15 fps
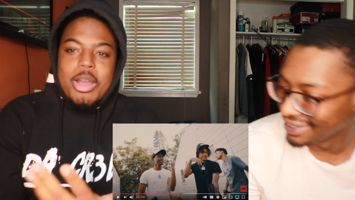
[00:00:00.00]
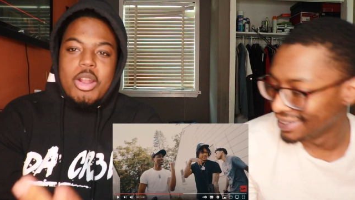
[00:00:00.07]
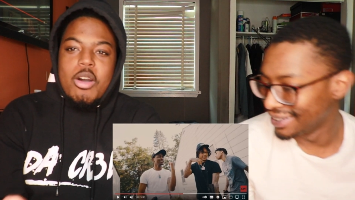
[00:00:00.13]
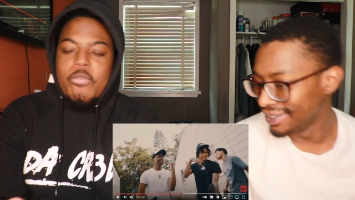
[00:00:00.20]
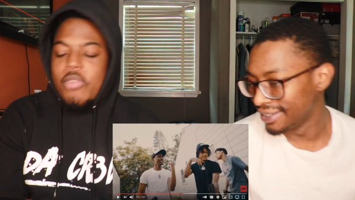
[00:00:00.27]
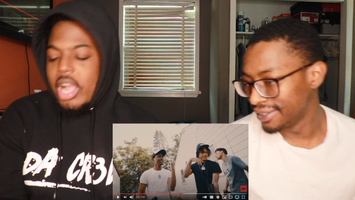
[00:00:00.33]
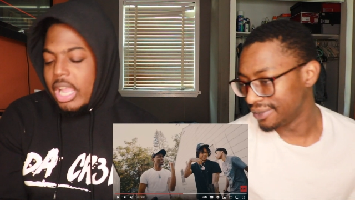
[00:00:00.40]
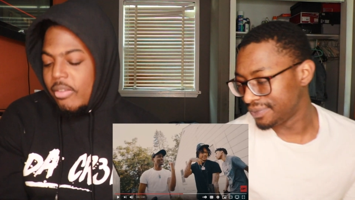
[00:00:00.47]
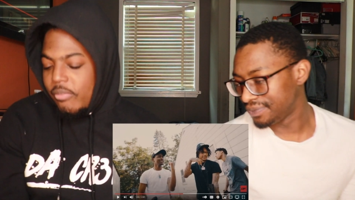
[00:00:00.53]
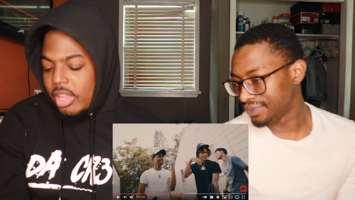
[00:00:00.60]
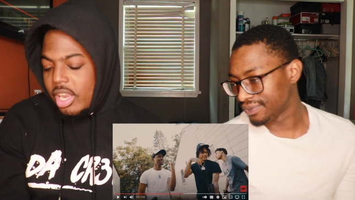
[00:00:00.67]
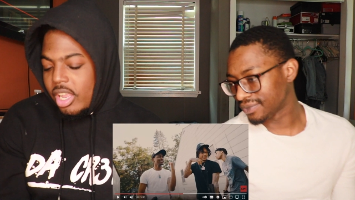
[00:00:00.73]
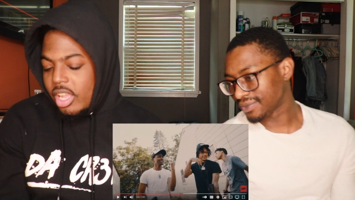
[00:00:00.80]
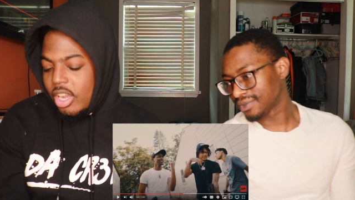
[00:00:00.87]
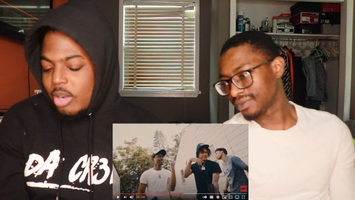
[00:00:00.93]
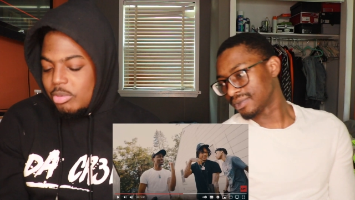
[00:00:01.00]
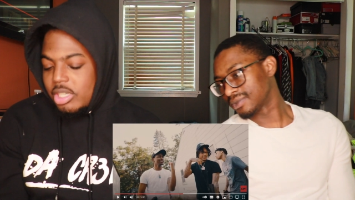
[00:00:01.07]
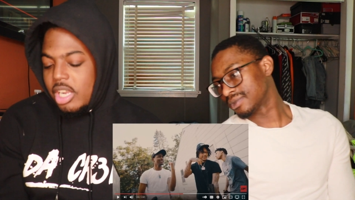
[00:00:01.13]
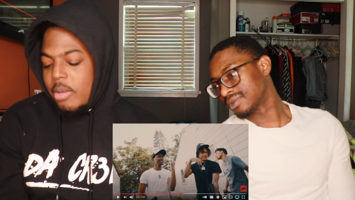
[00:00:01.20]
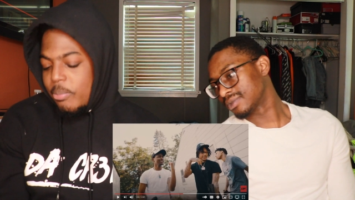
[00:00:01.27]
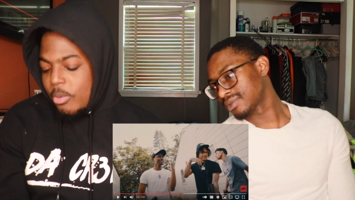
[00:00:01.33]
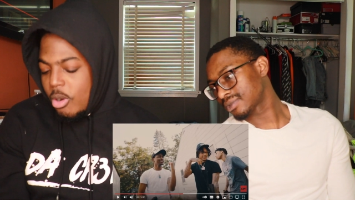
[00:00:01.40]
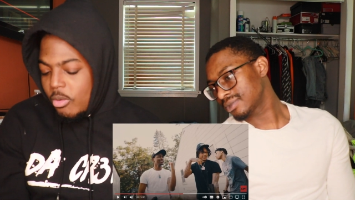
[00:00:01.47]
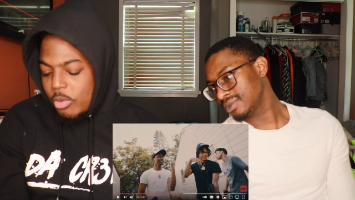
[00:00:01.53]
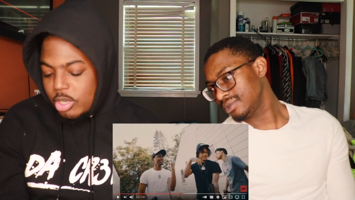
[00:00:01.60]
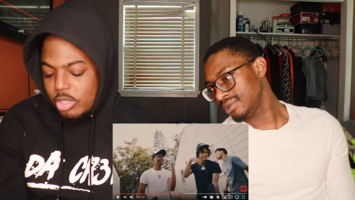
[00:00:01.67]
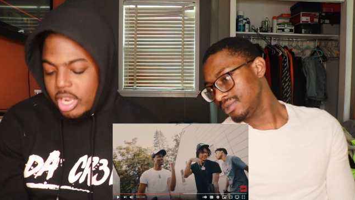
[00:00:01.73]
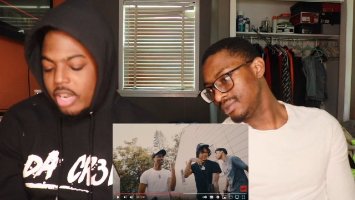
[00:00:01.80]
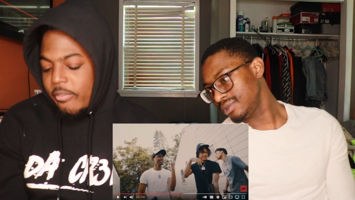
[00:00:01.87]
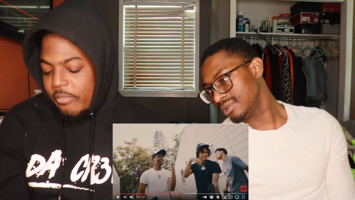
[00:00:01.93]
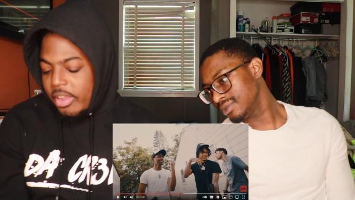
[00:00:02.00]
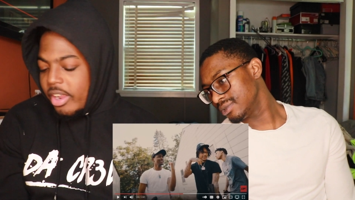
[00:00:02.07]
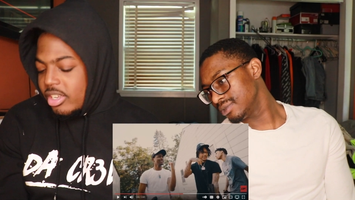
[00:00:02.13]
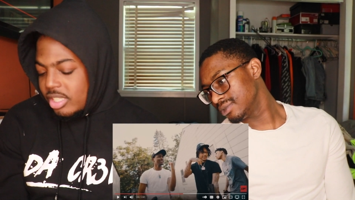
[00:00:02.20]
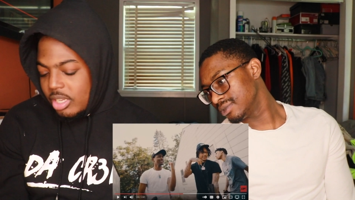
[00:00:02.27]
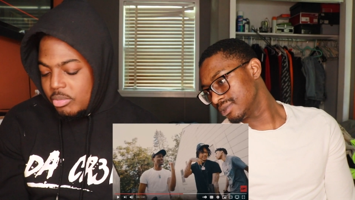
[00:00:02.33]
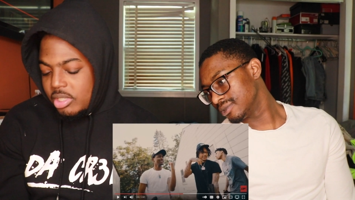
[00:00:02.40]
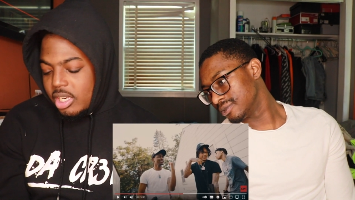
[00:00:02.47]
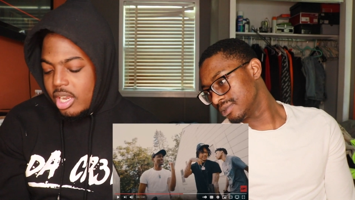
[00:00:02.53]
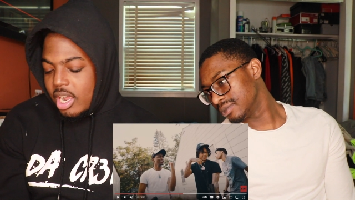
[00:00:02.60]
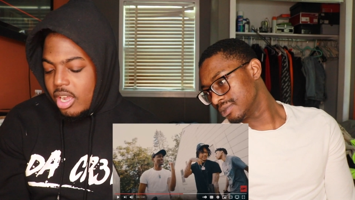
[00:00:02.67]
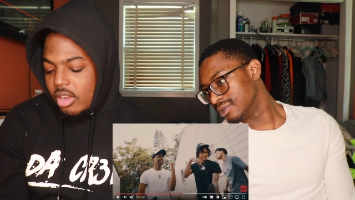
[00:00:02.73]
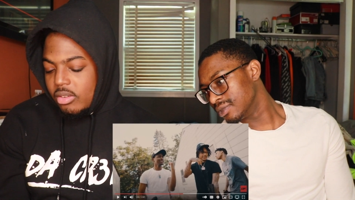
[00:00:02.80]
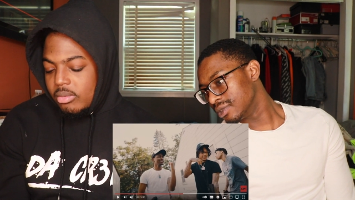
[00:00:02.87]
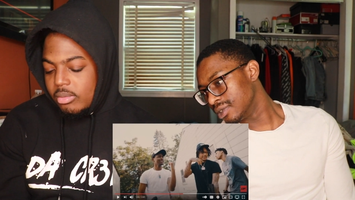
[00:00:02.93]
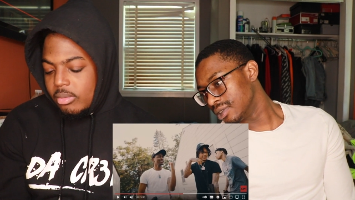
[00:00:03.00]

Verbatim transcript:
Speaker 1: middle of a fucking video. I'm trying to prove, we trying to figure some shit out.